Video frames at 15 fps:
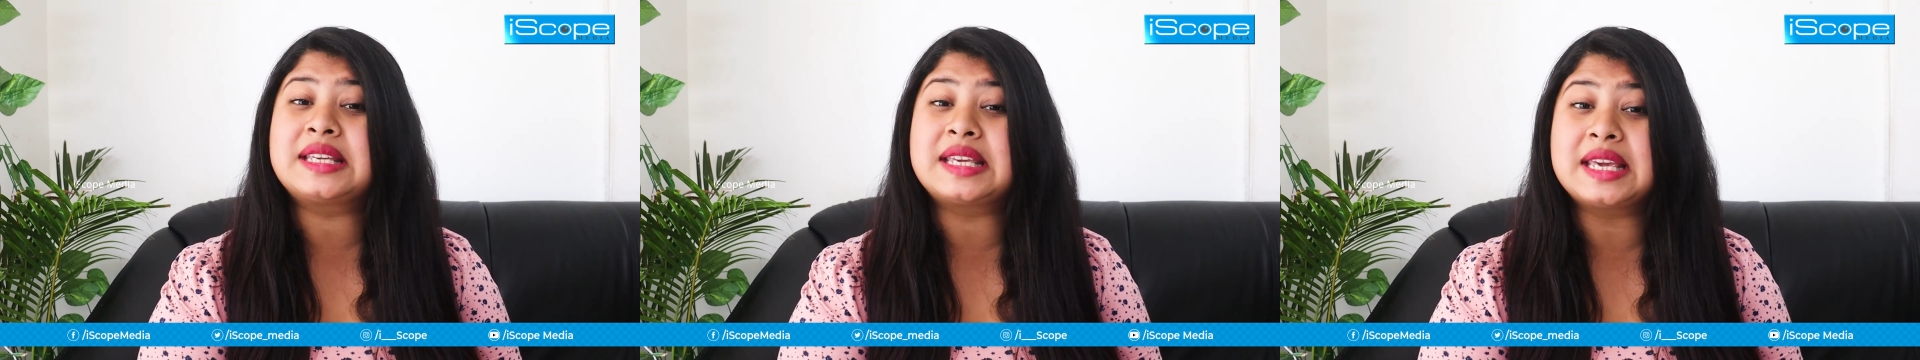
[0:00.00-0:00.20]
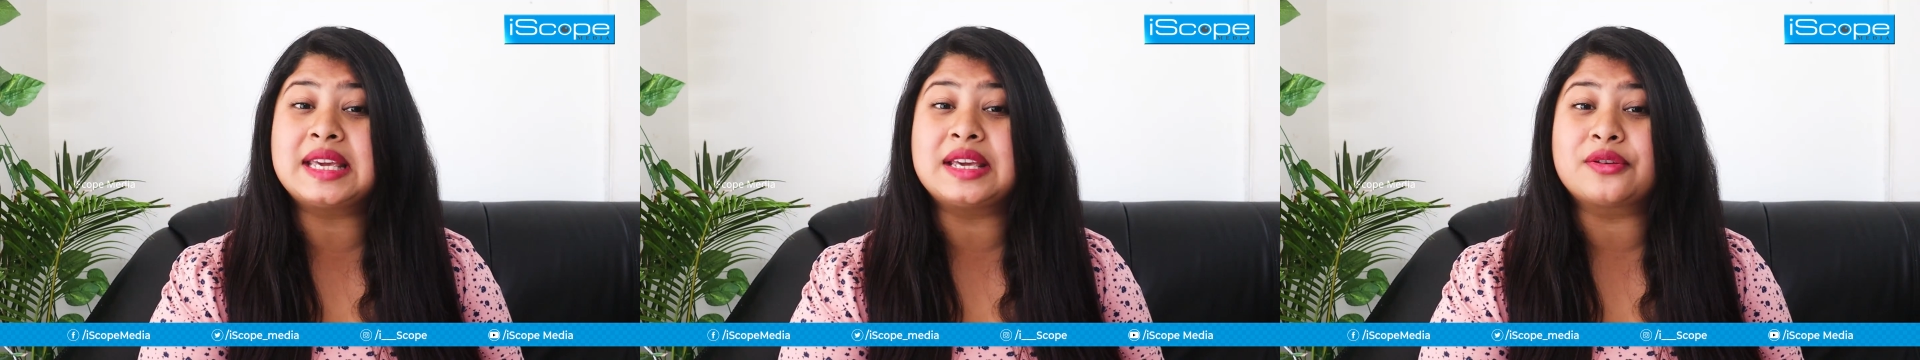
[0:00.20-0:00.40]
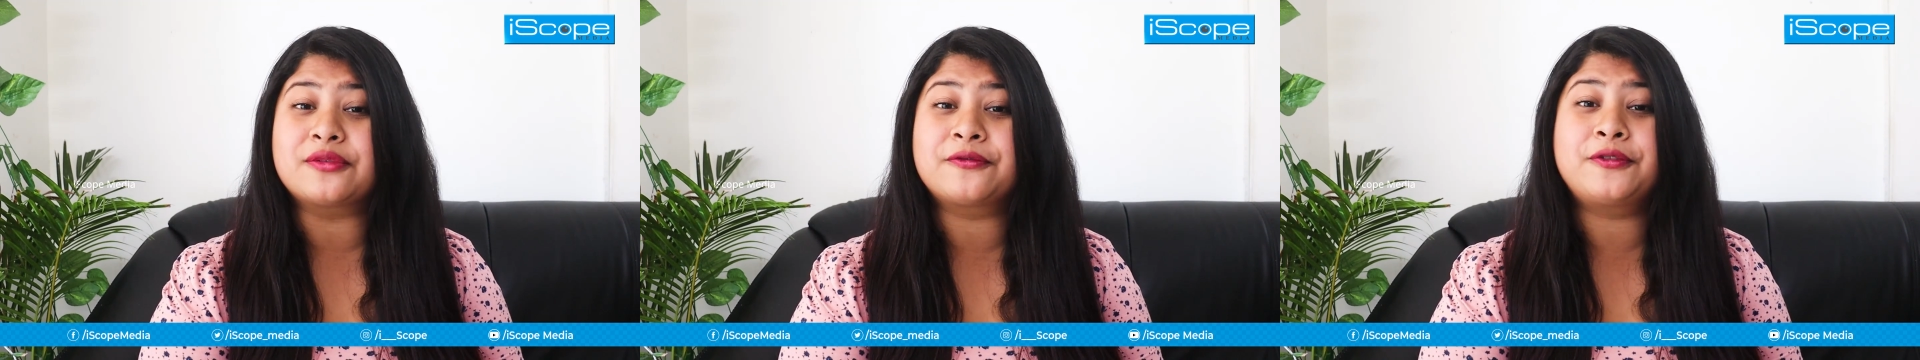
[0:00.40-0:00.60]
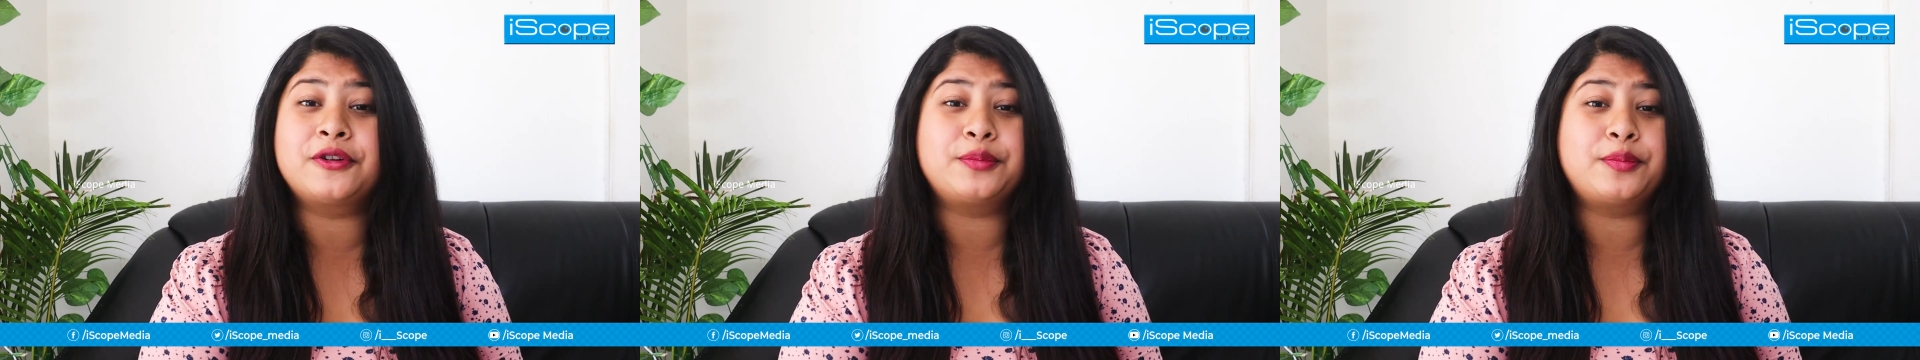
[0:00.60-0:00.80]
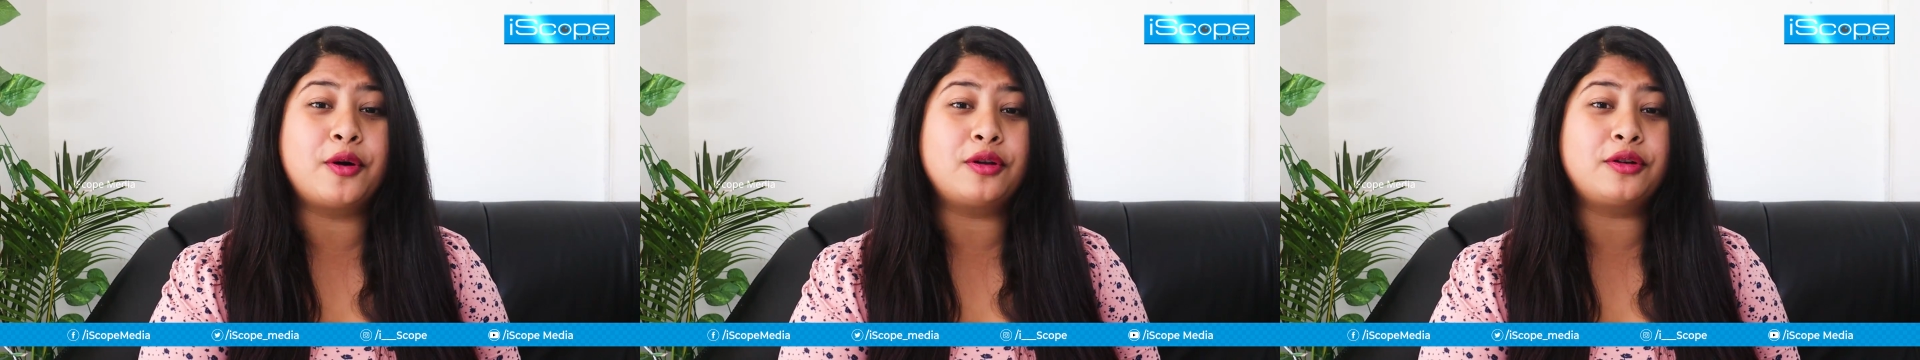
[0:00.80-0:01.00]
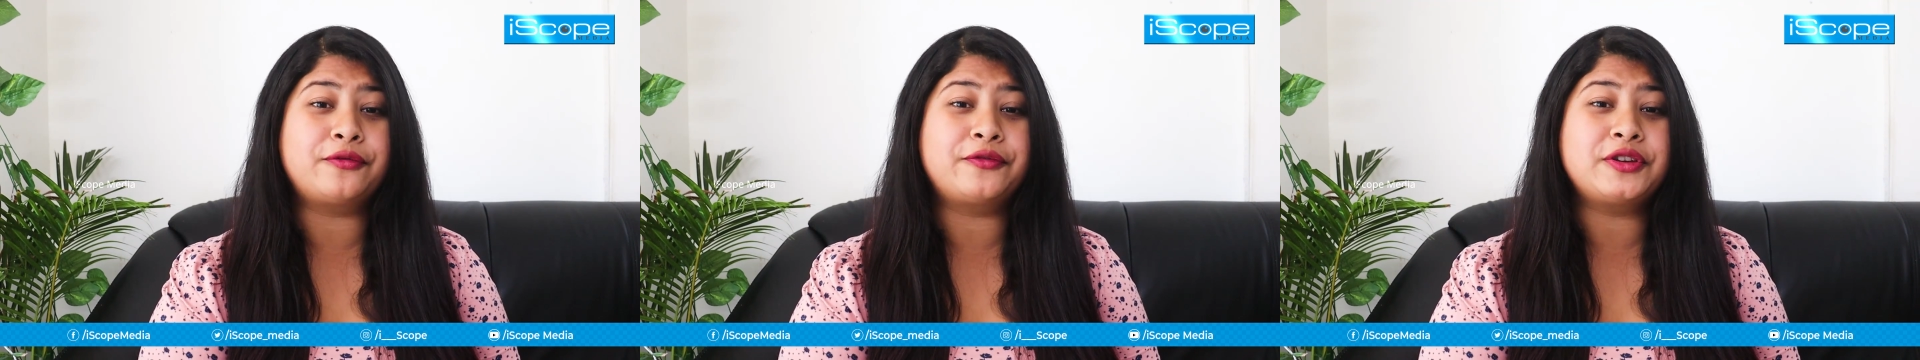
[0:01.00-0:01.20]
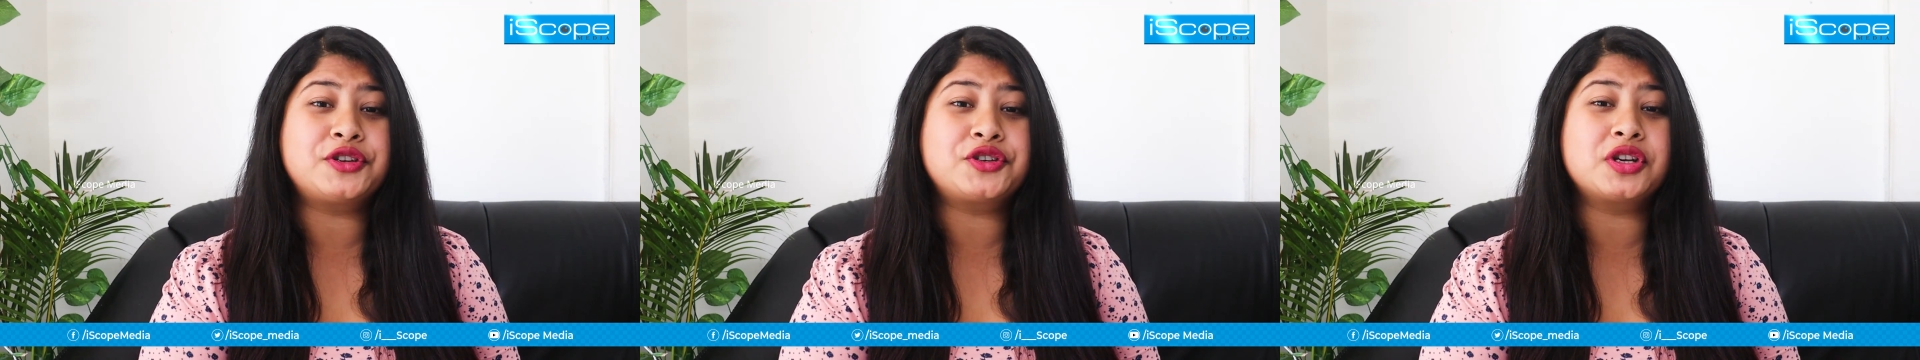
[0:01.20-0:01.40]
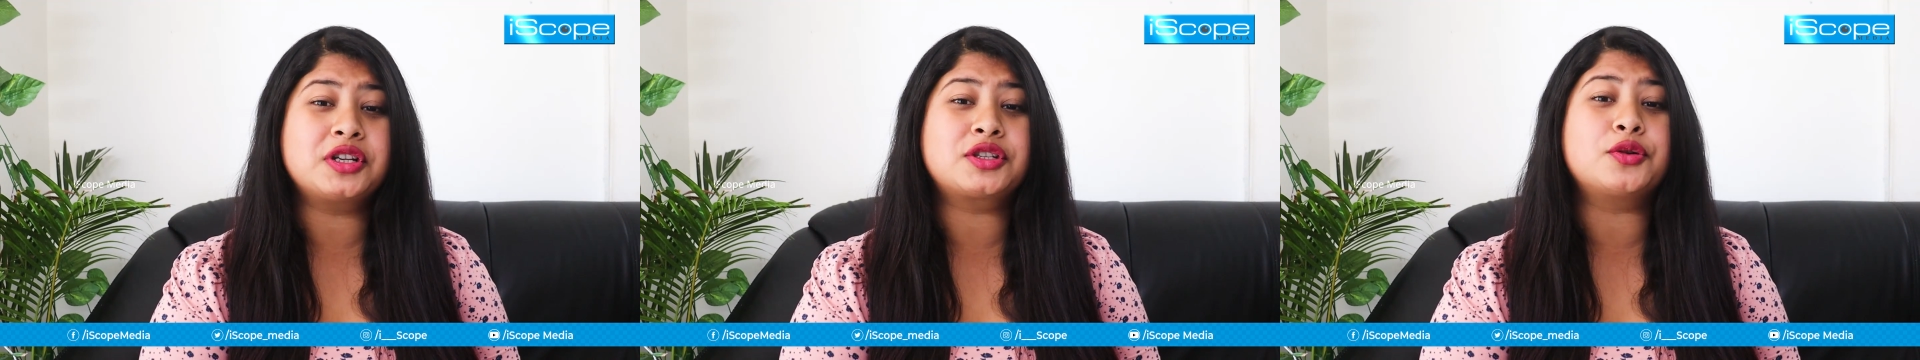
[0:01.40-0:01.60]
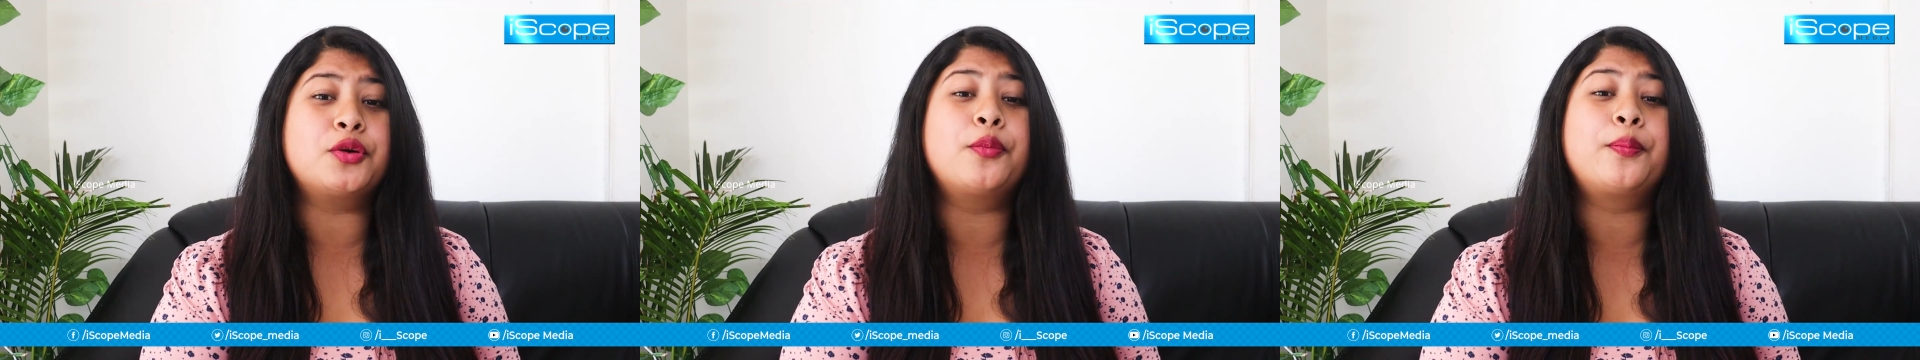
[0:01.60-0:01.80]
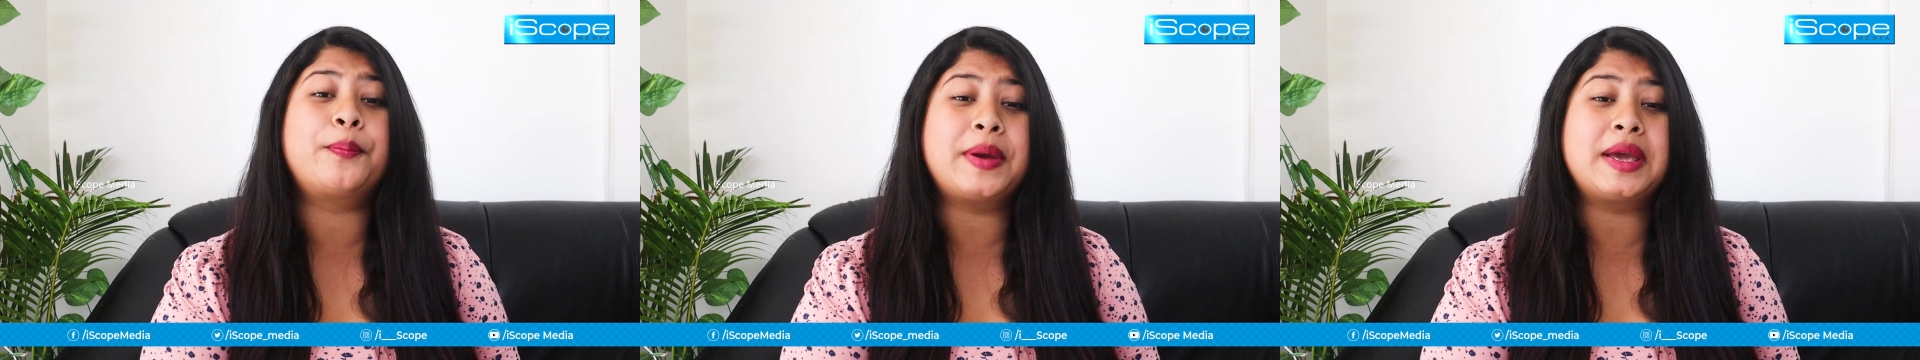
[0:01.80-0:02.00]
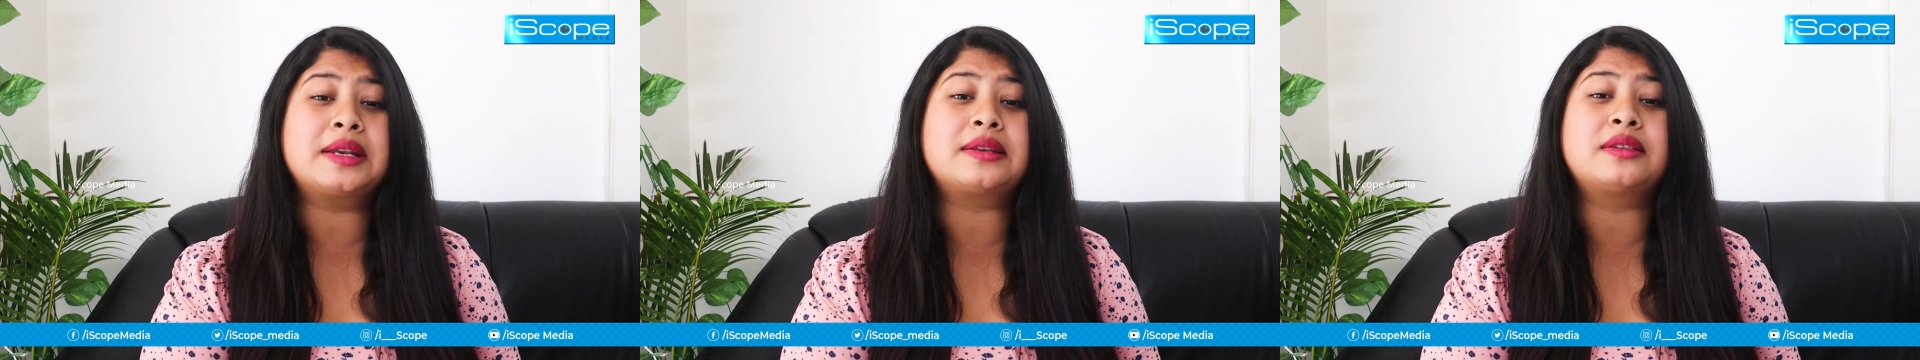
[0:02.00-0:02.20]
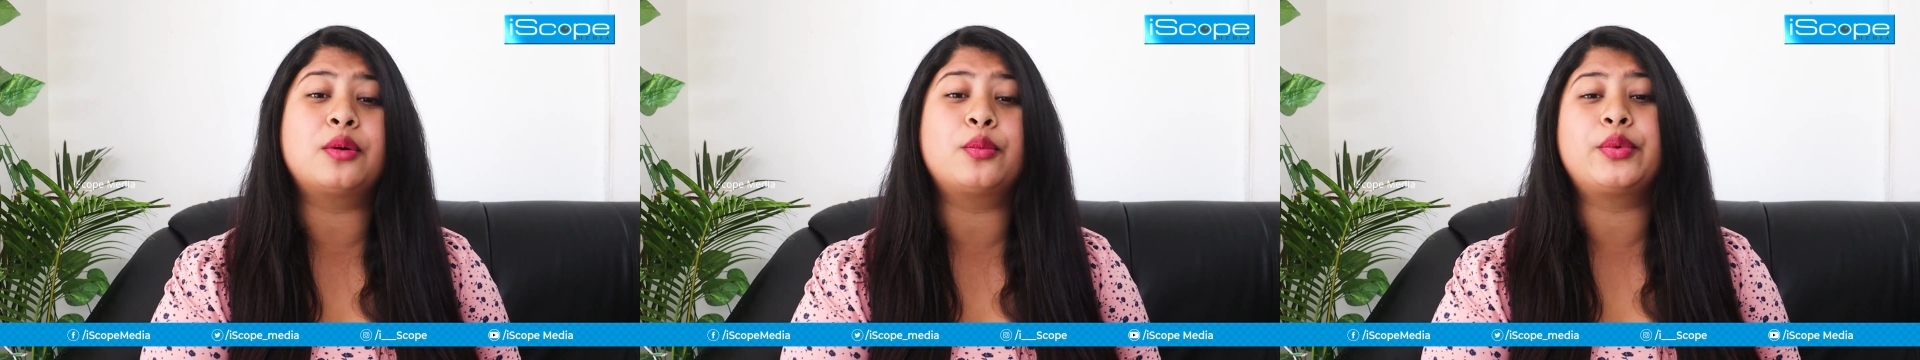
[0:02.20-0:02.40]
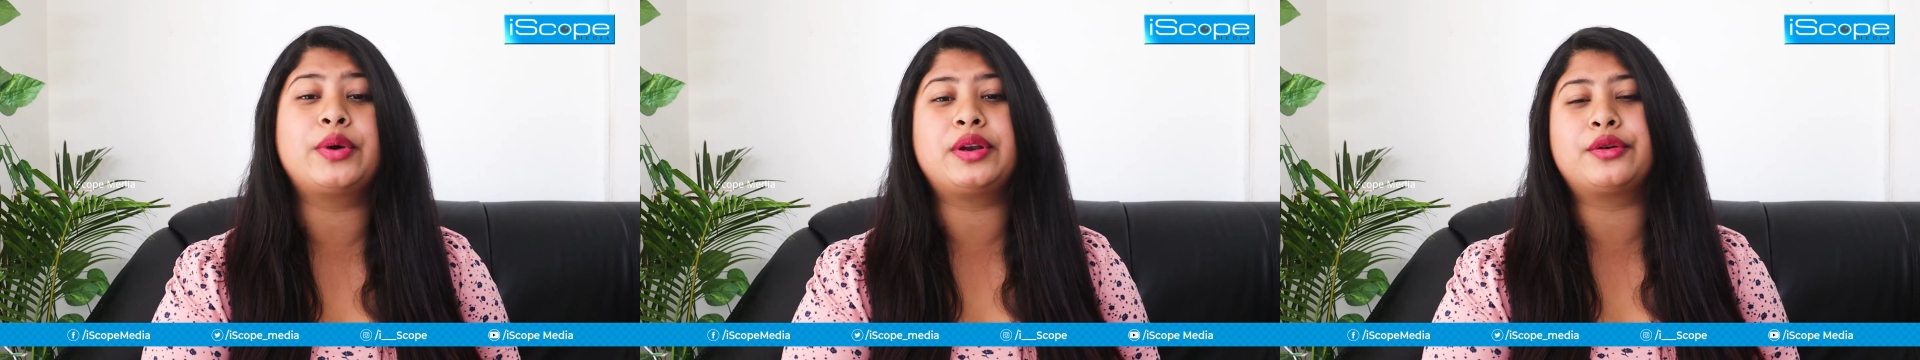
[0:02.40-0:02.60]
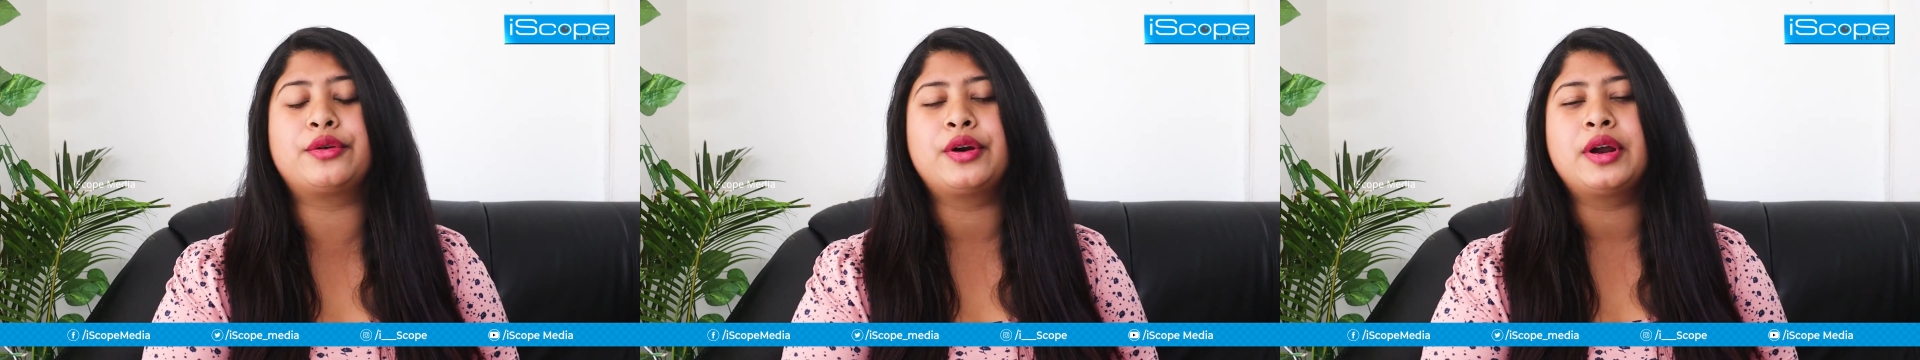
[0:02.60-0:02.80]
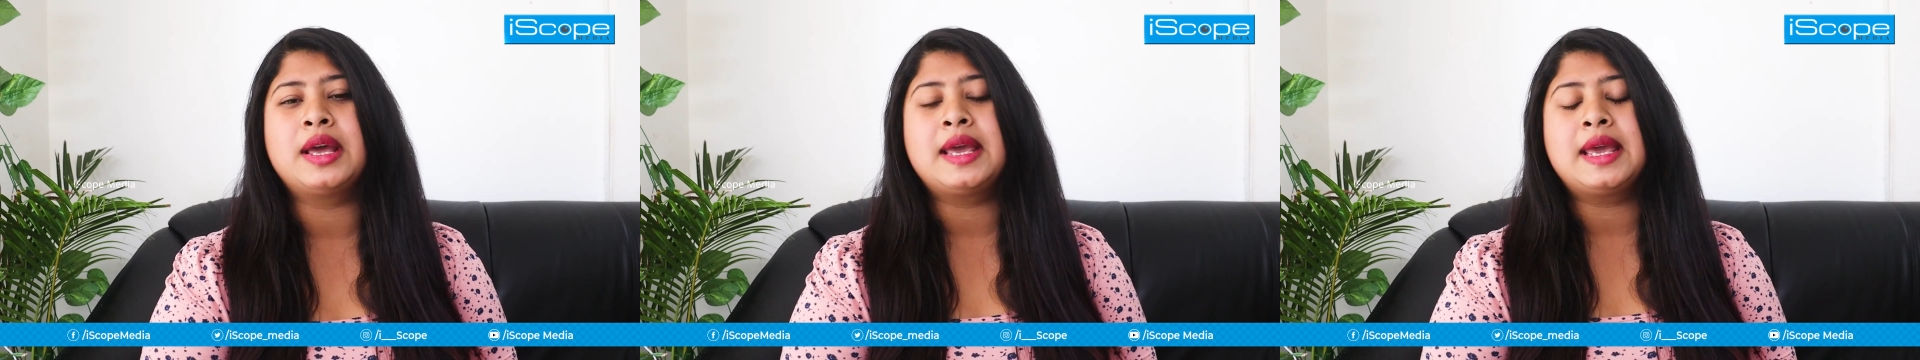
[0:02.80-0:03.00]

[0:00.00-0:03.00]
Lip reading: key football officials who picked the winner